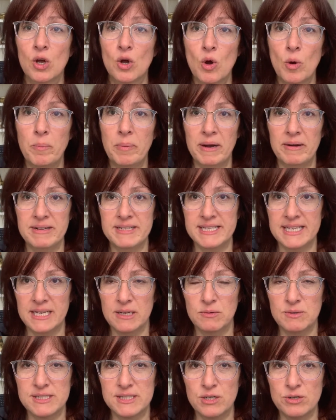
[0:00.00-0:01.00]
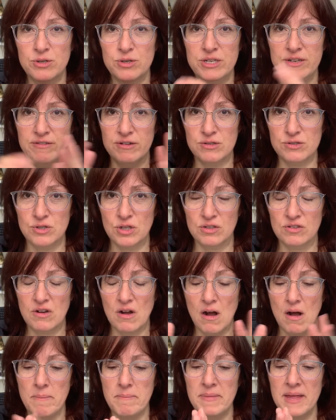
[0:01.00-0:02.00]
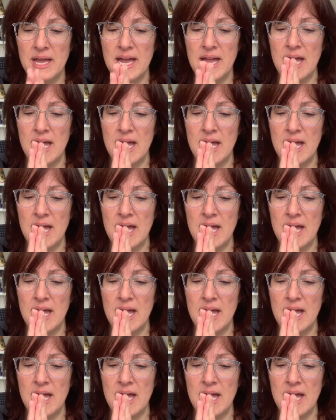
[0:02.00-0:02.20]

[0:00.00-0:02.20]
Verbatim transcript: coparentingwiththeuniverse.com,